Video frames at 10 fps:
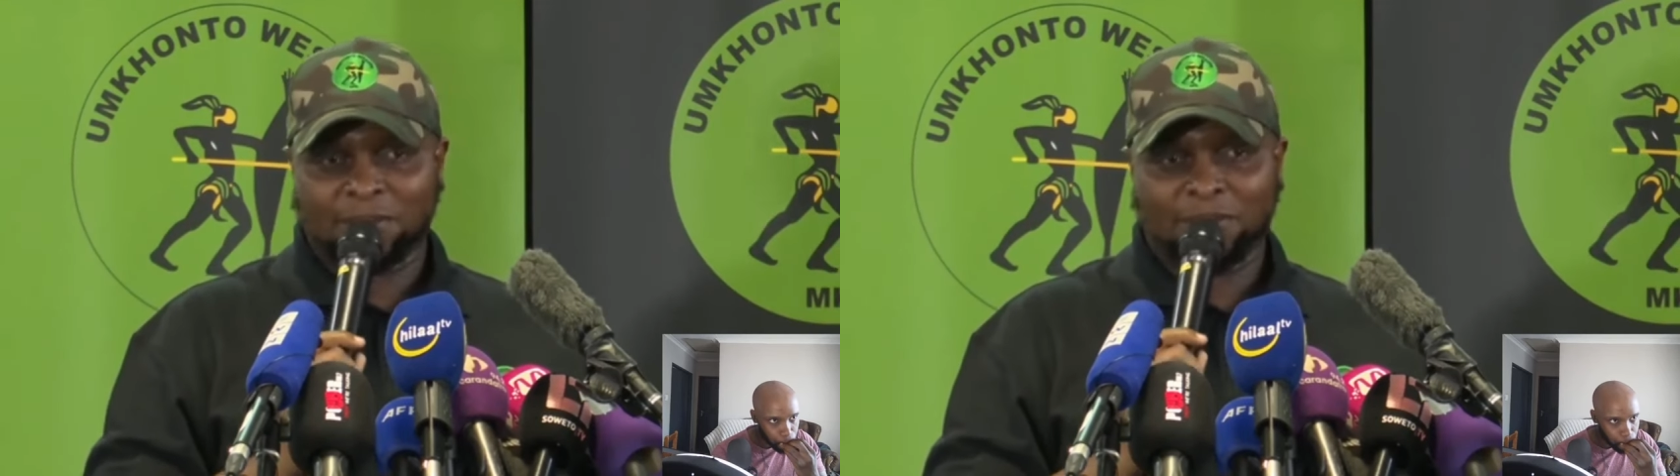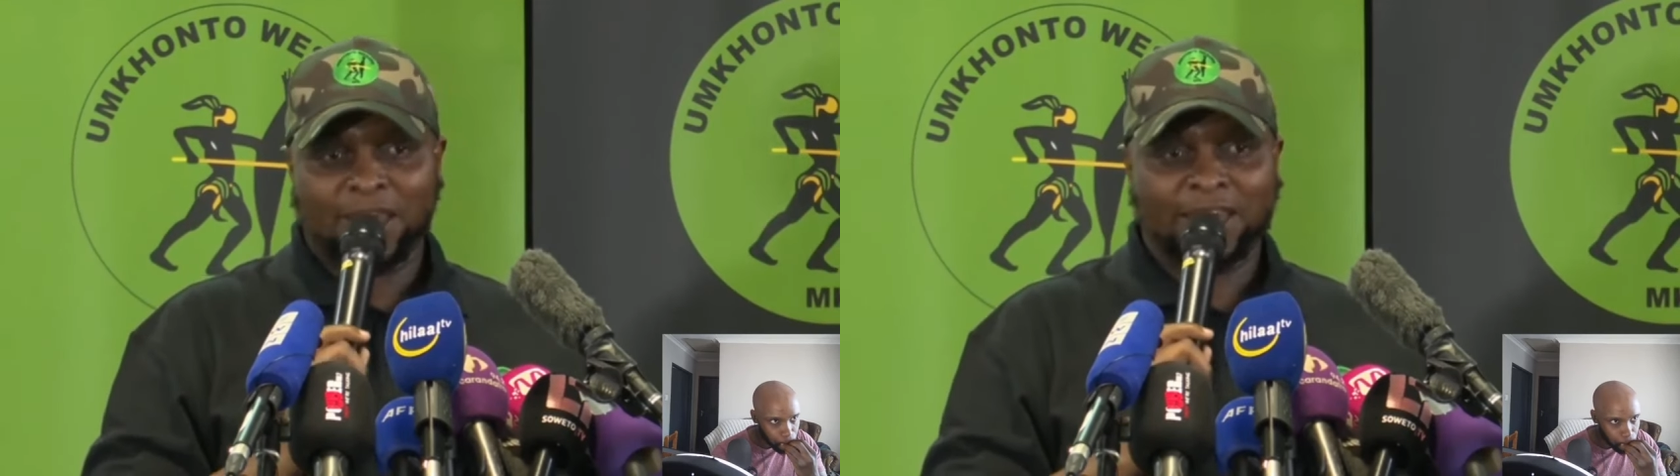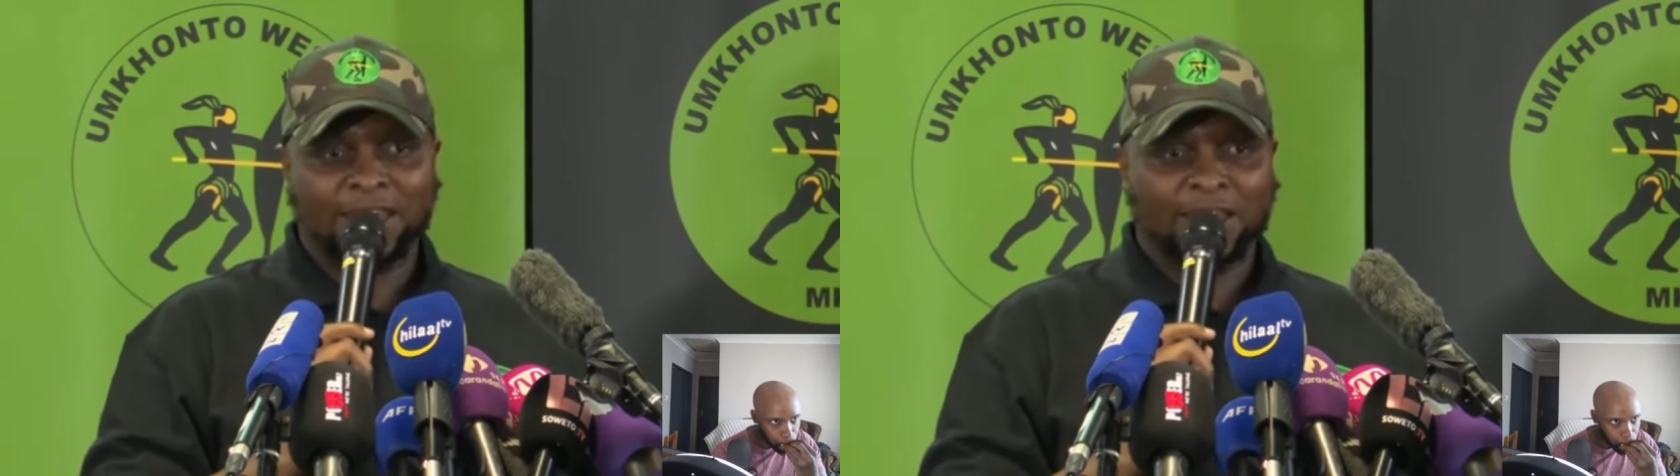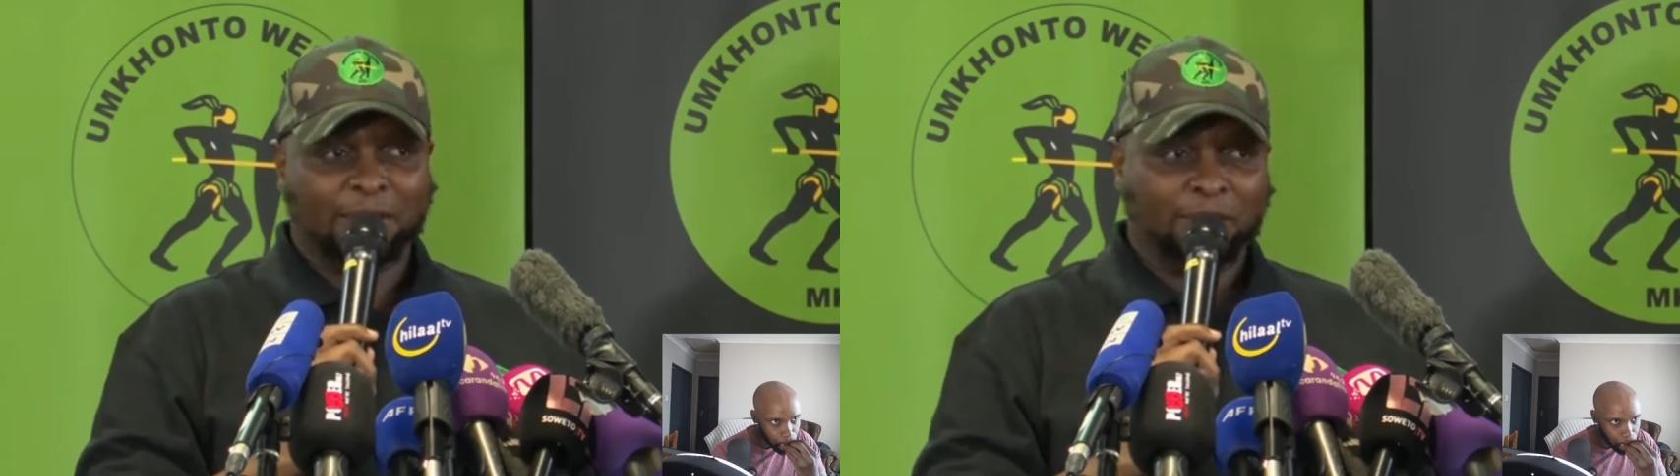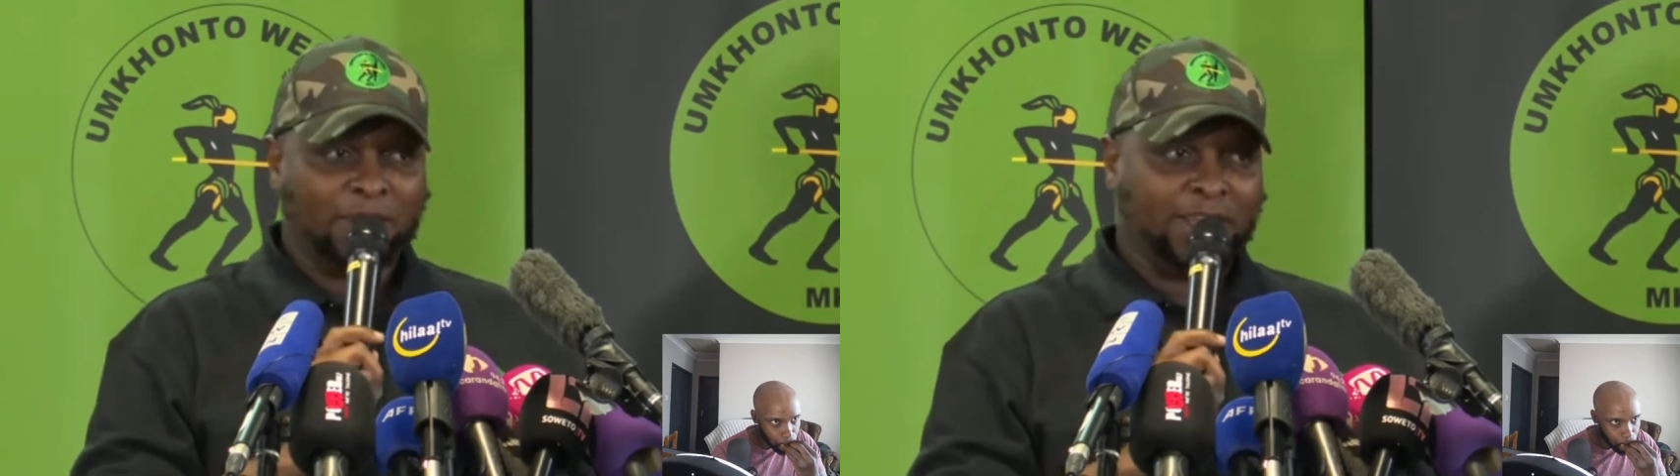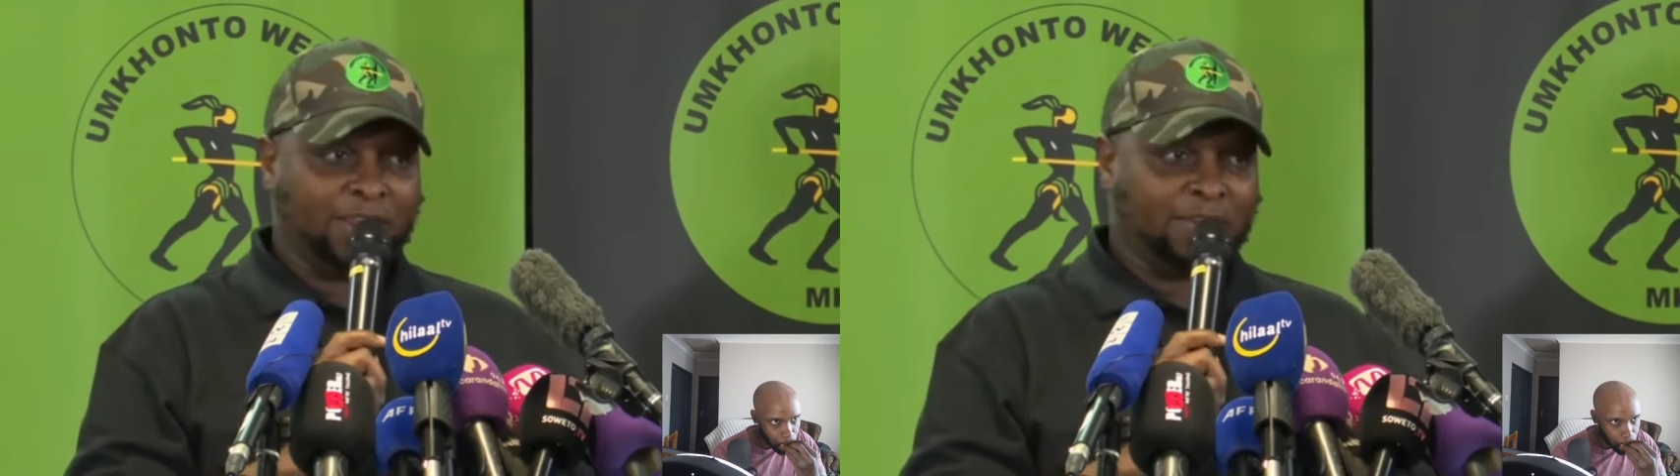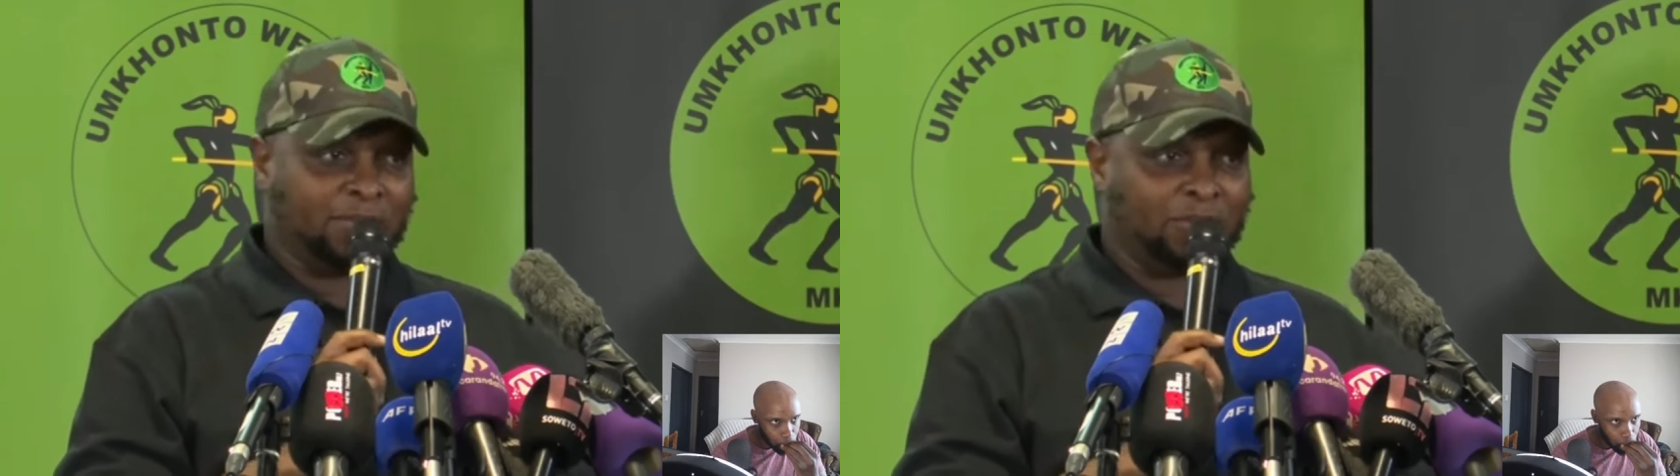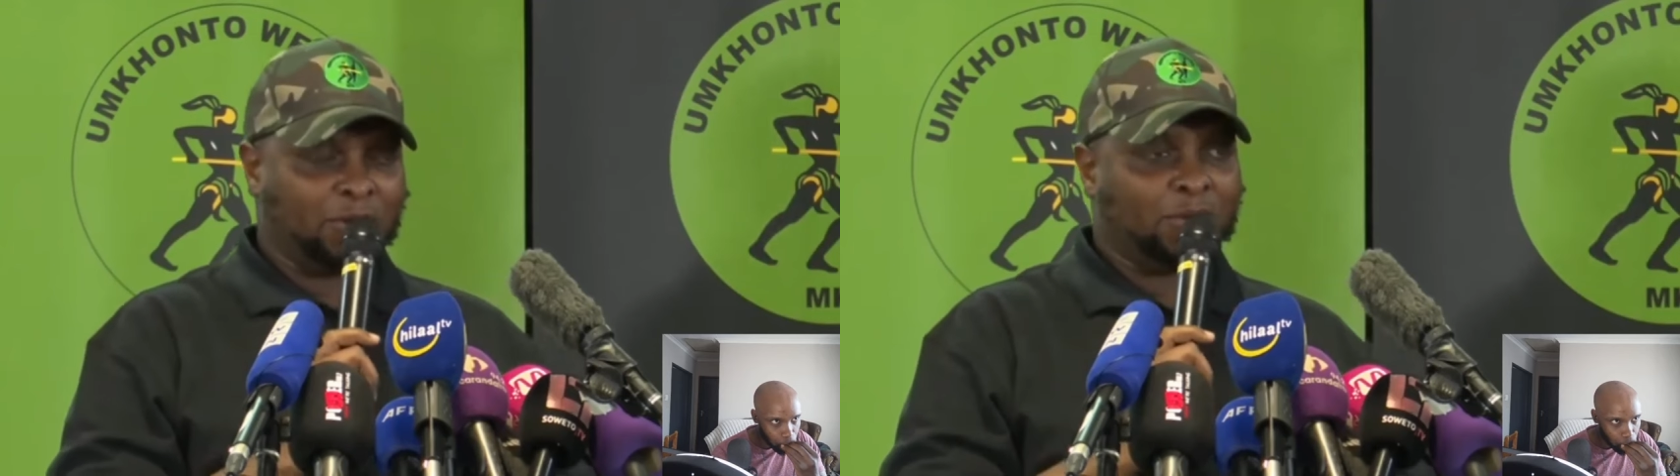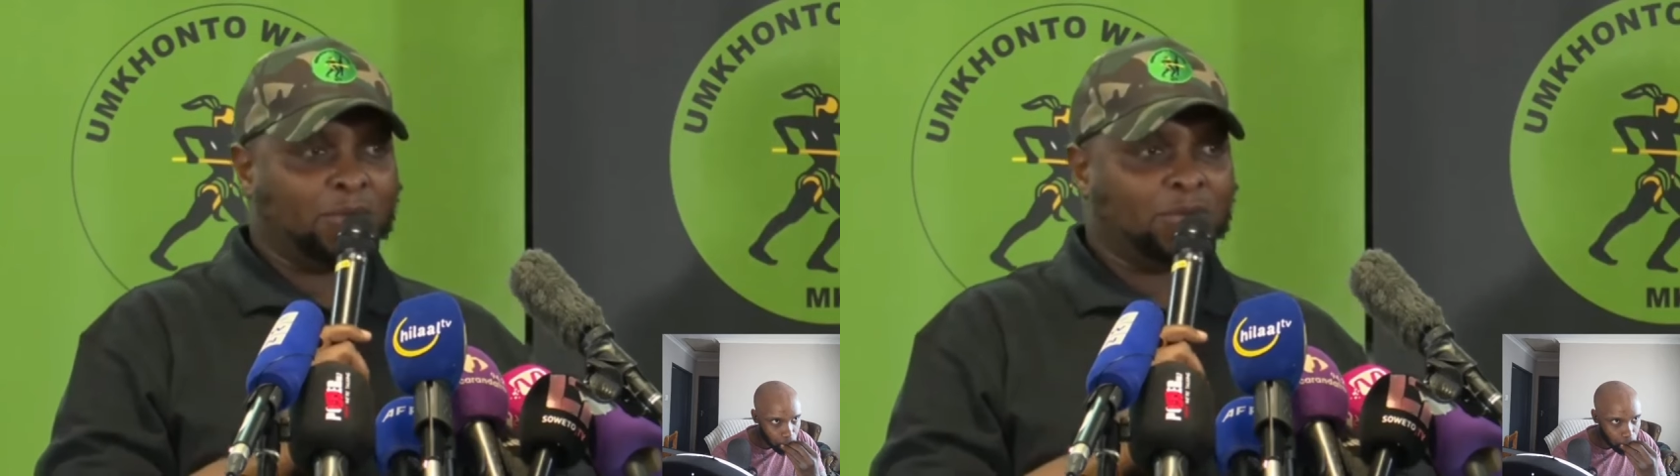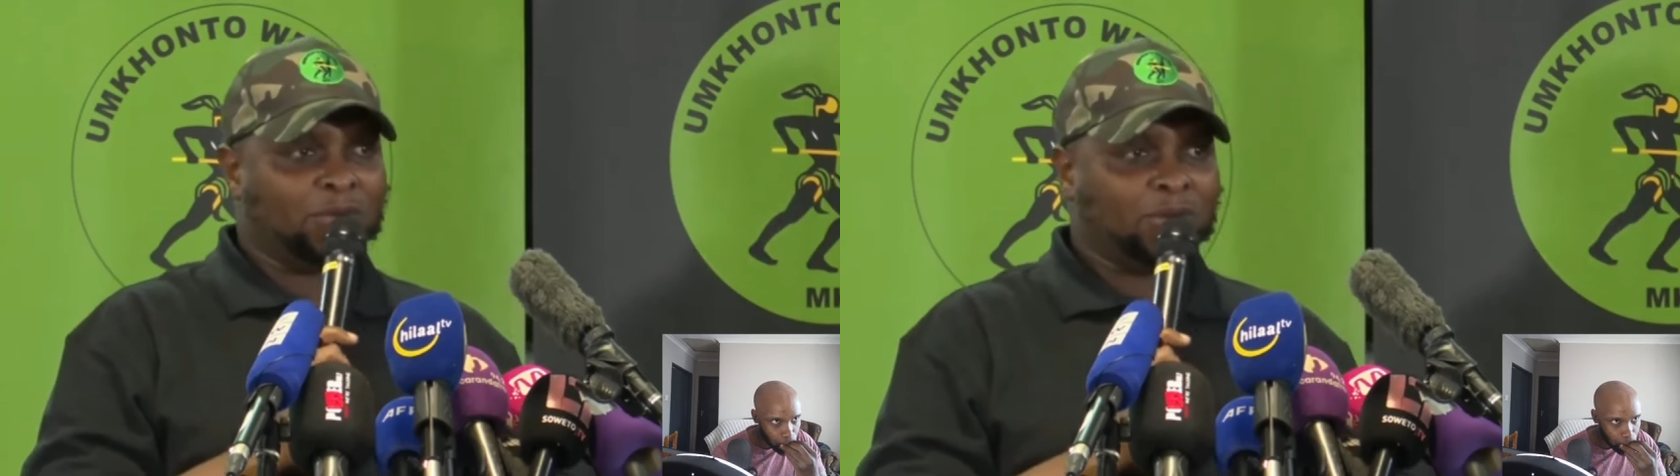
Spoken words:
made a plea for